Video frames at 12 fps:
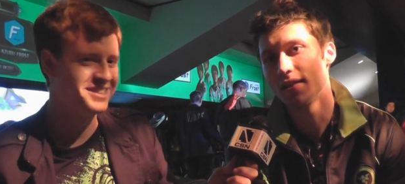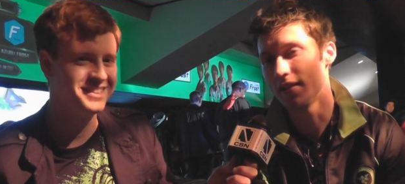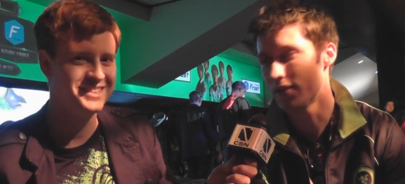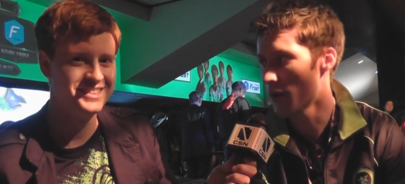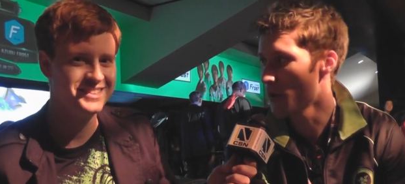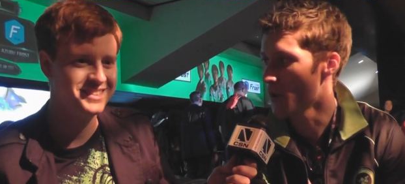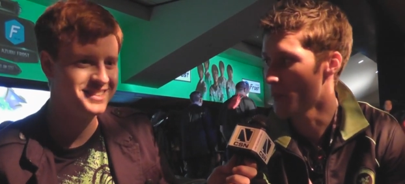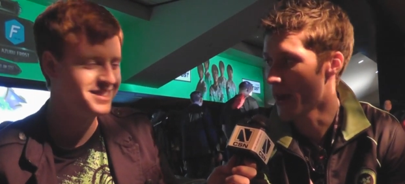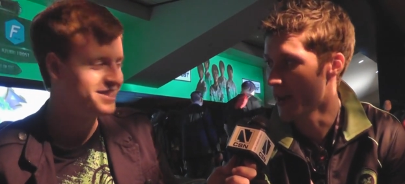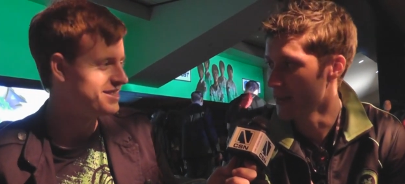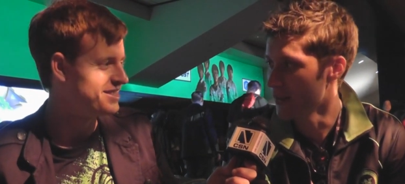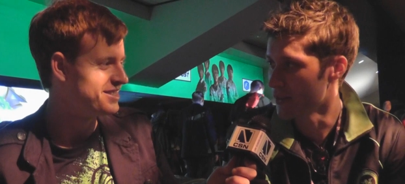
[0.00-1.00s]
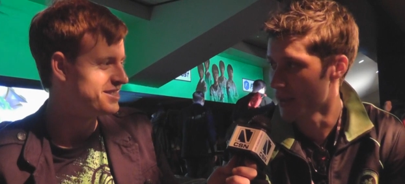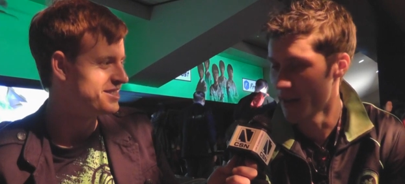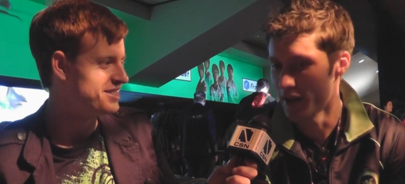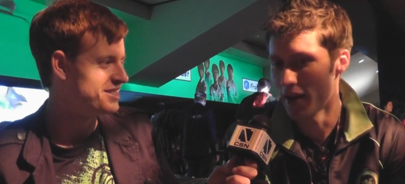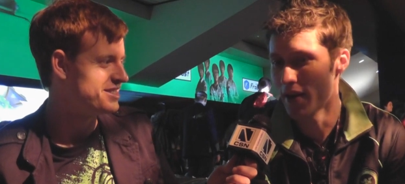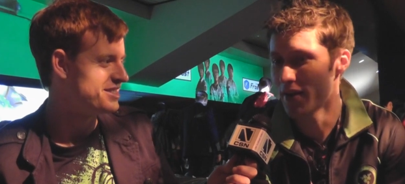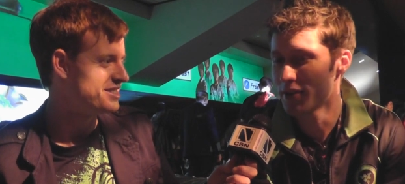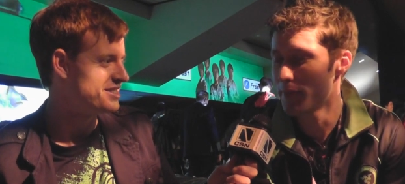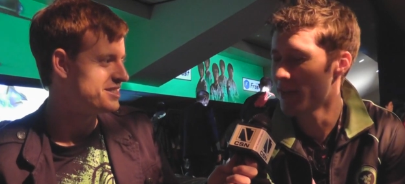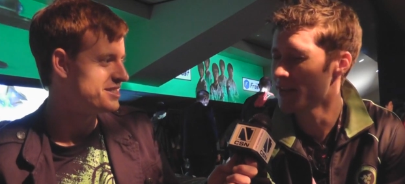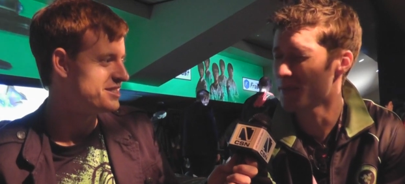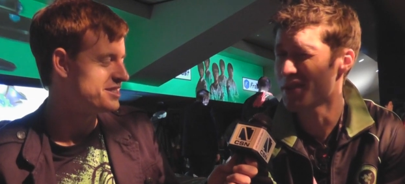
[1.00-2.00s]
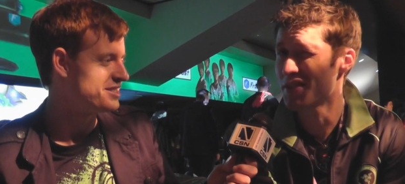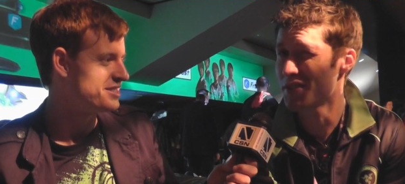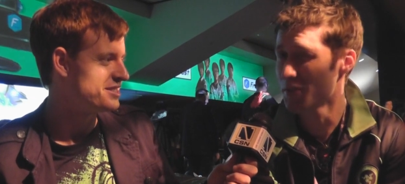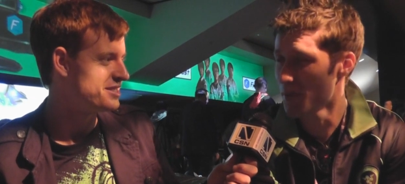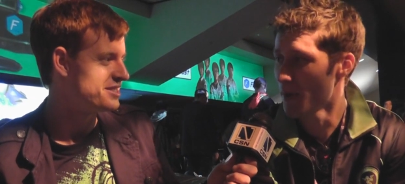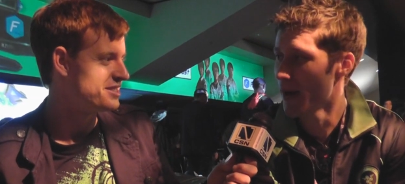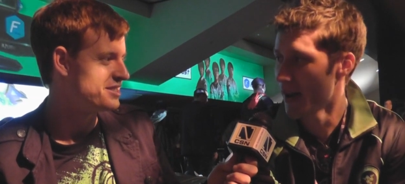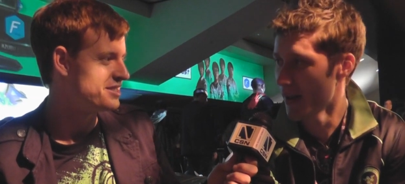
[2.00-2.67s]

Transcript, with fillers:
Speaker 1: The crowd got behind us, and our spirits were so